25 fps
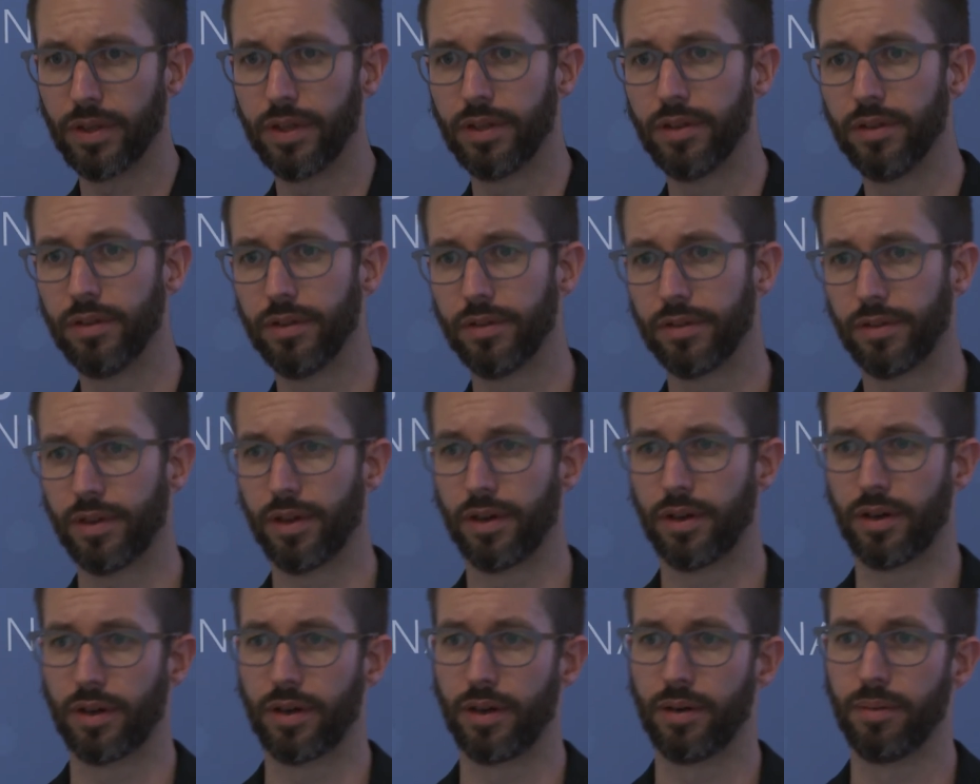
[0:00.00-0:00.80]
we
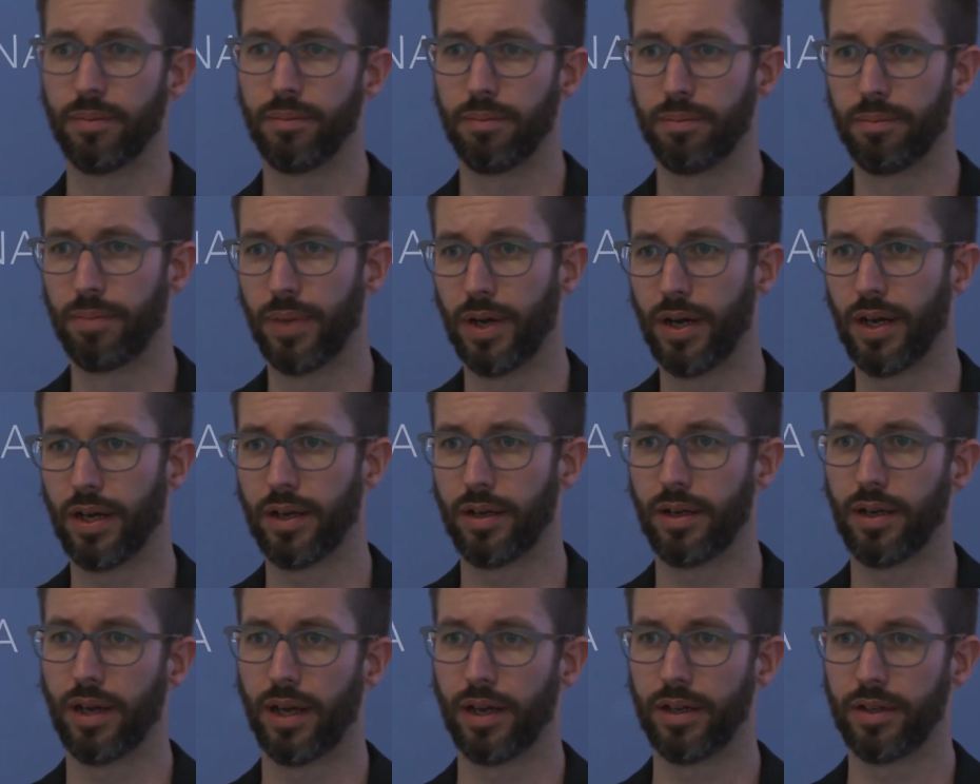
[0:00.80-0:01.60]
used our
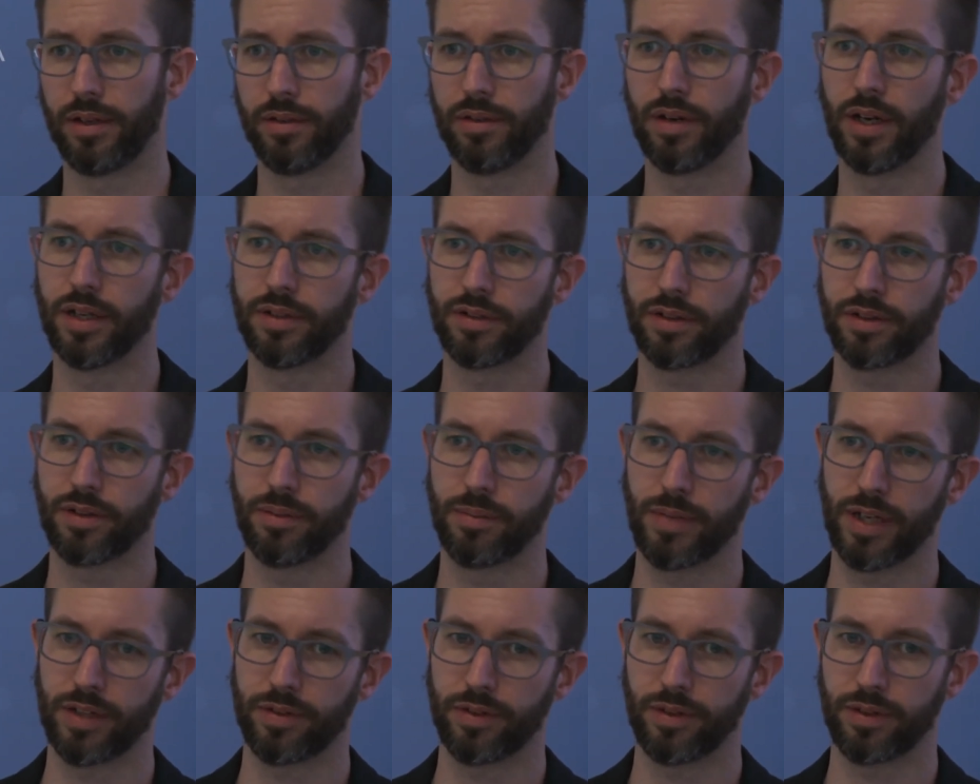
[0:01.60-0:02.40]
bot
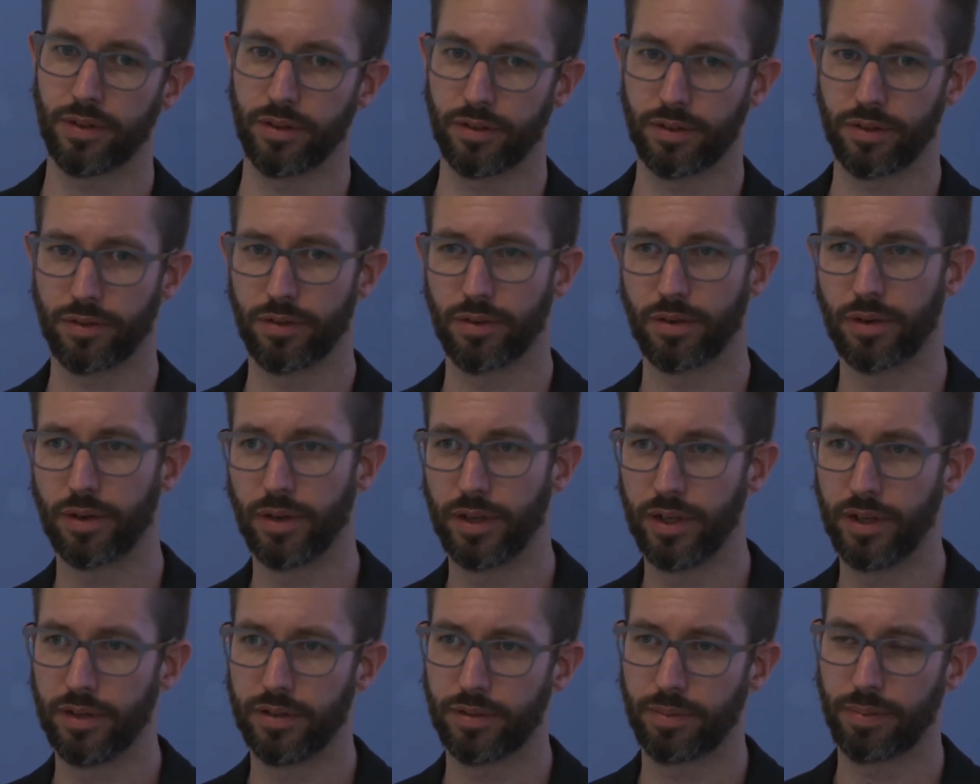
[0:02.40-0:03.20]
ideological measure to
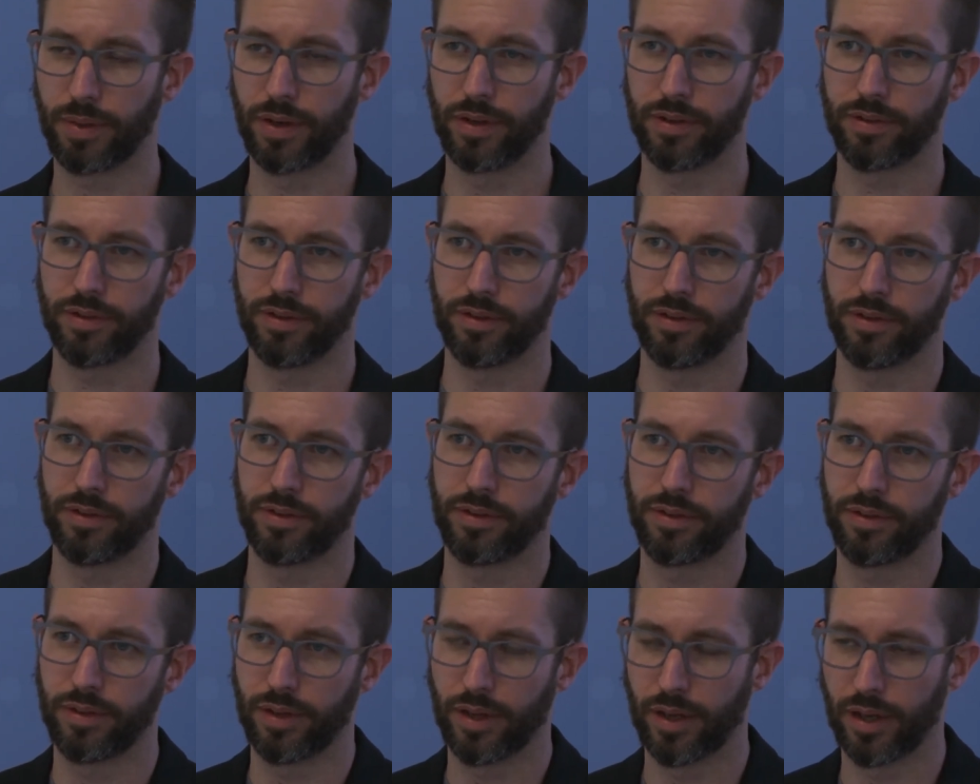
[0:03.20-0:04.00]
score each
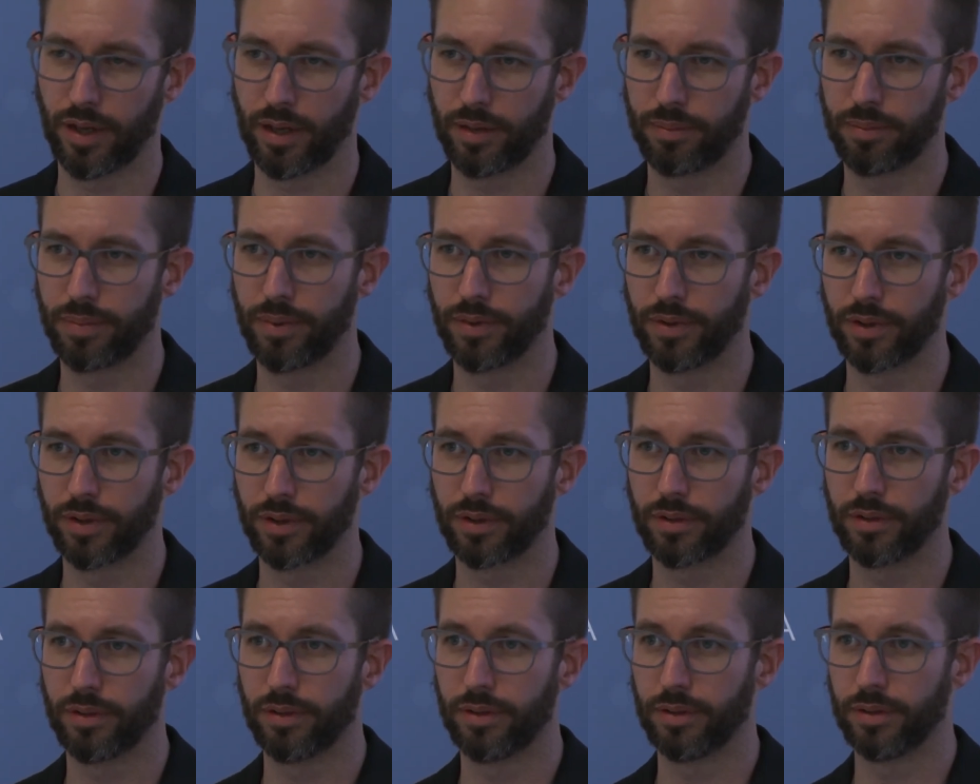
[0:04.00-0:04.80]
person's
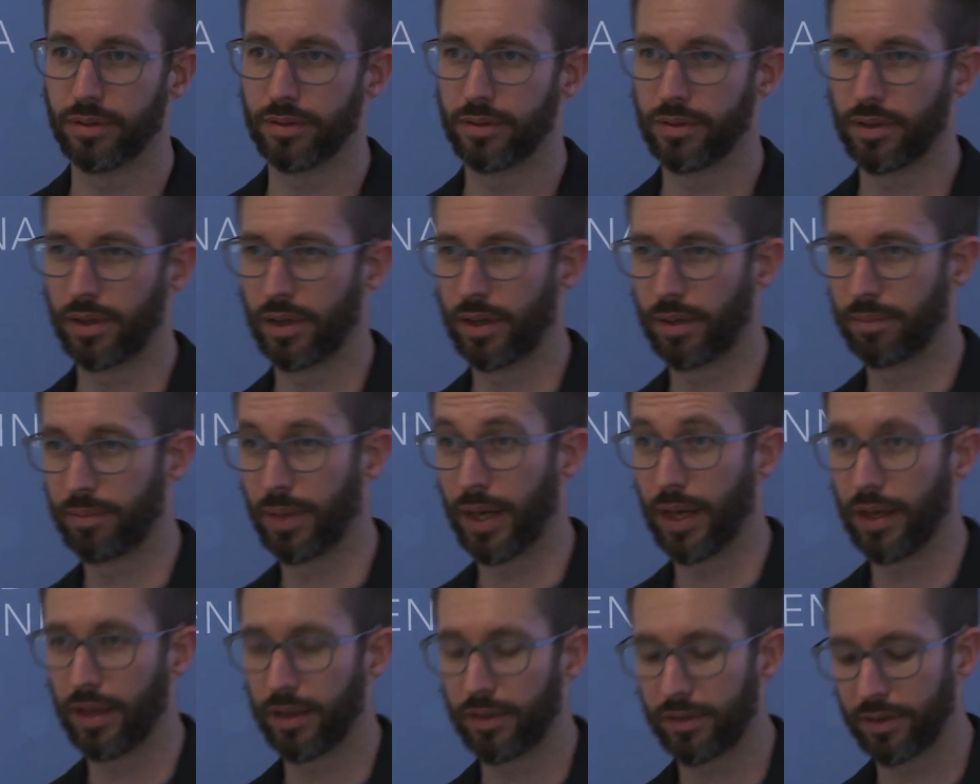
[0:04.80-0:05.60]
political
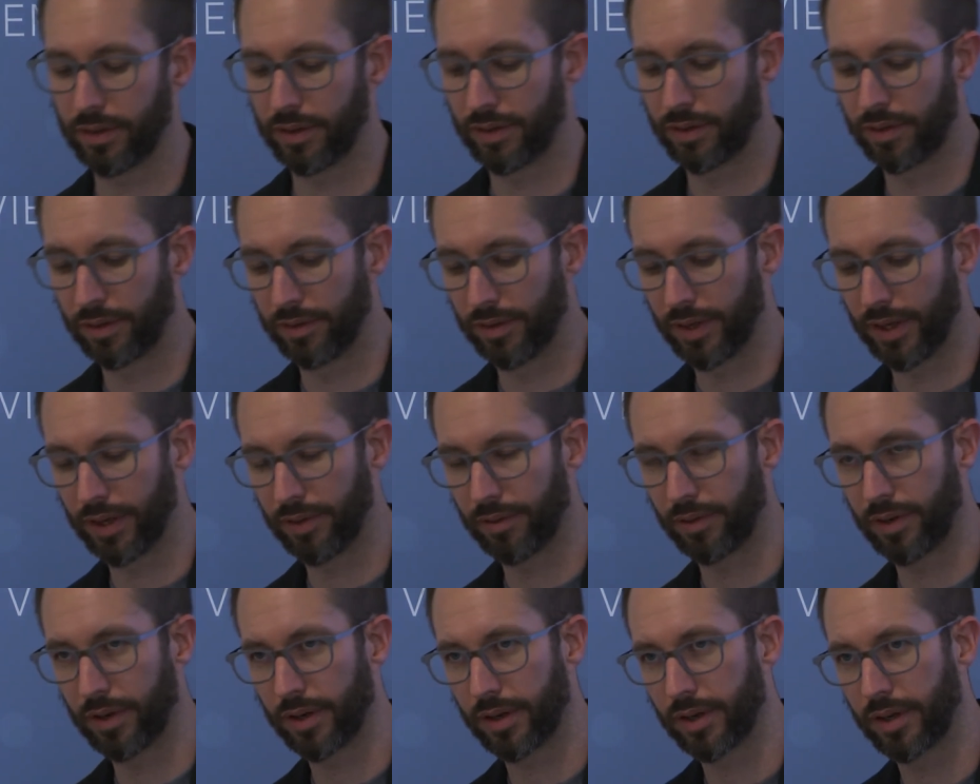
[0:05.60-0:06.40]
bias in their own
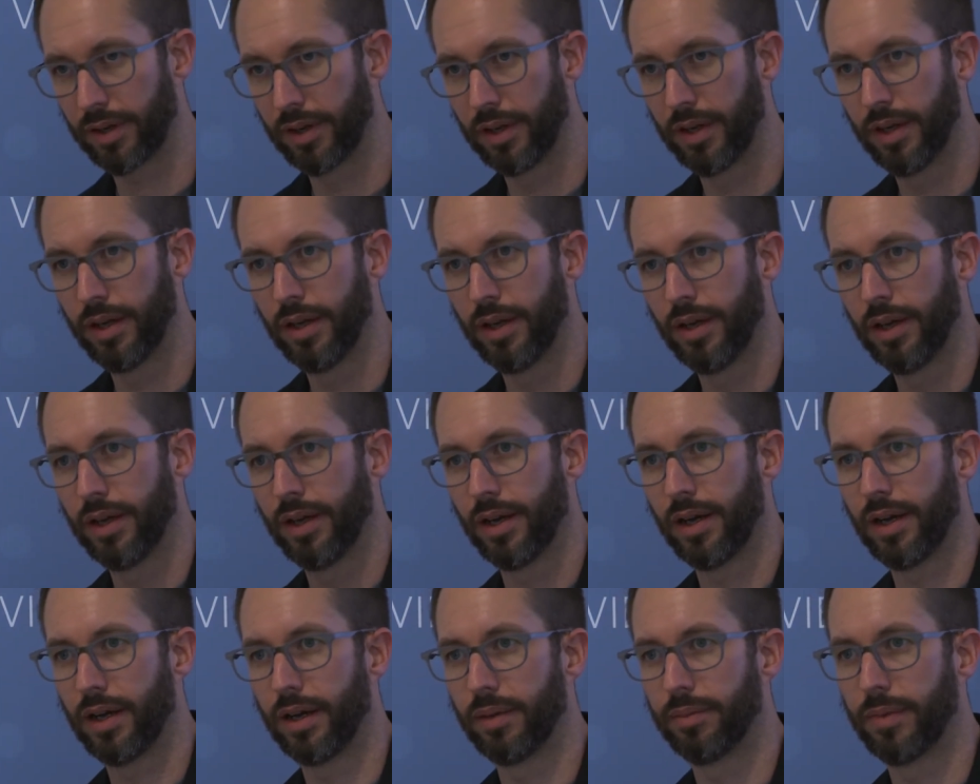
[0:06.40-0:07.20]
network,
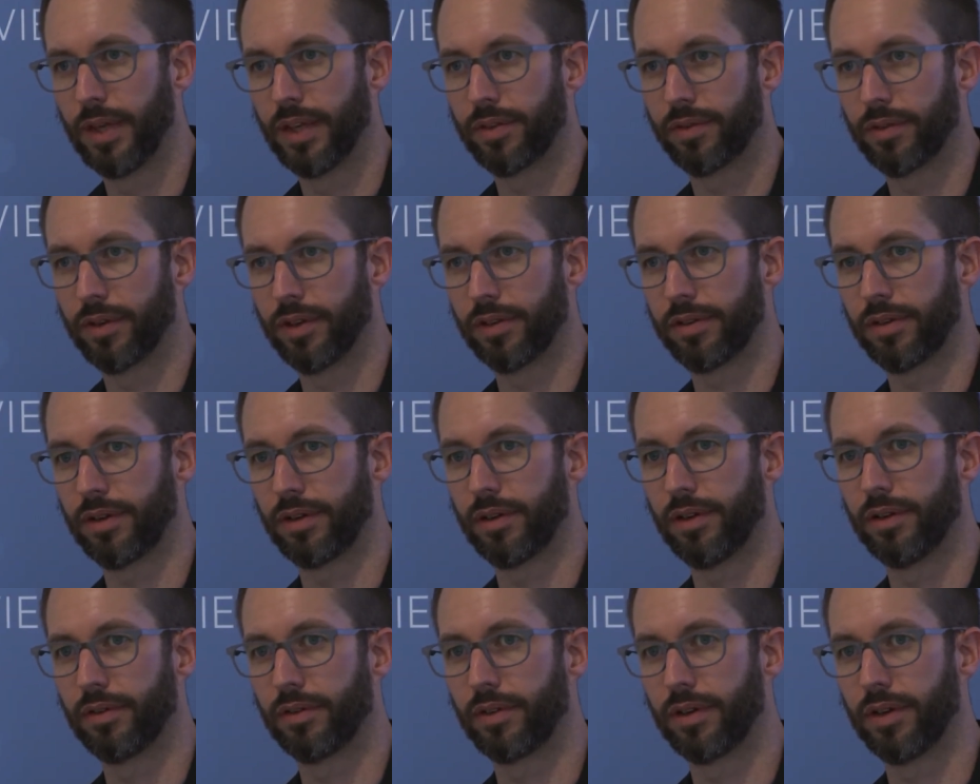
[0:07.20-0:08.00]
as well as
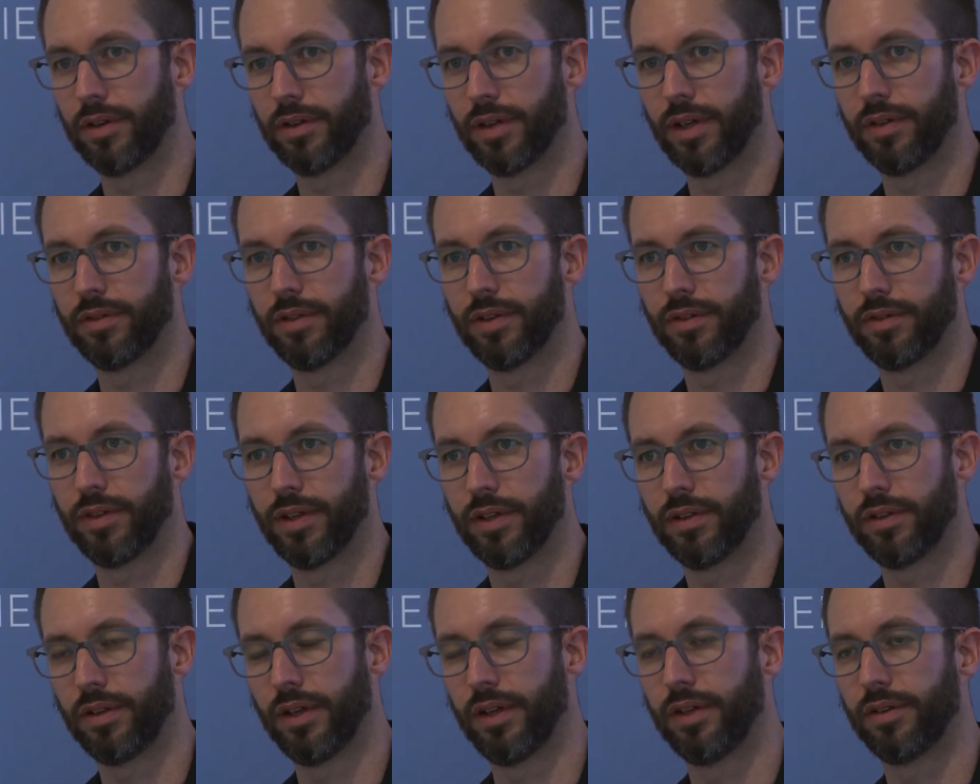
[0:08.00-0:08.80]
their overall level
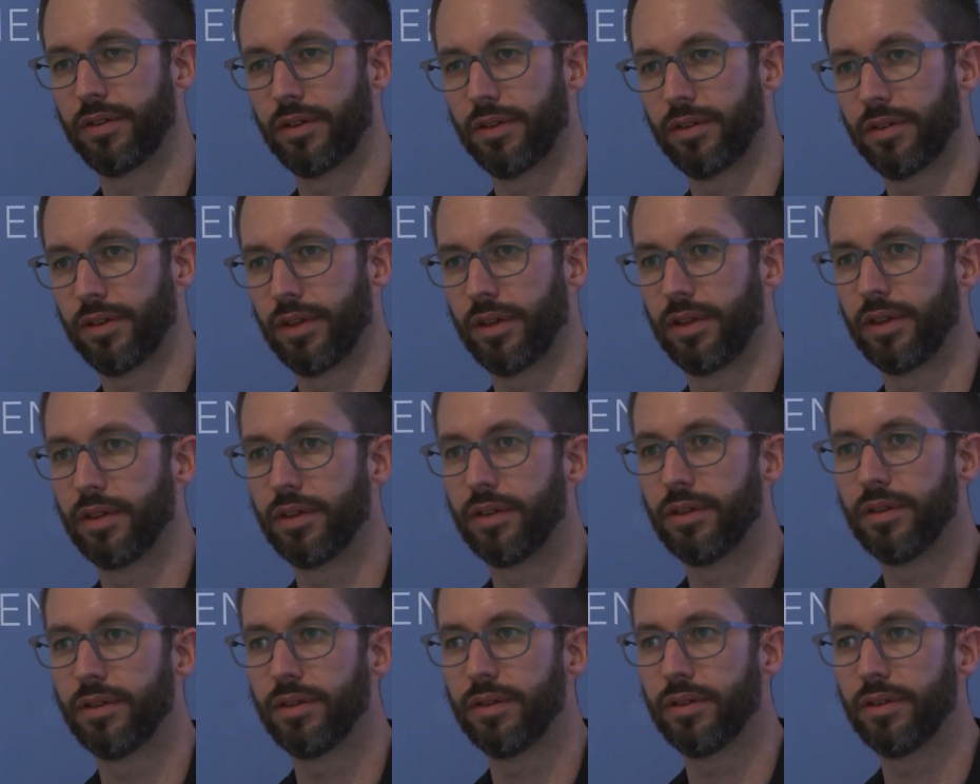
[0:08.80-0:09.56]
of interest in the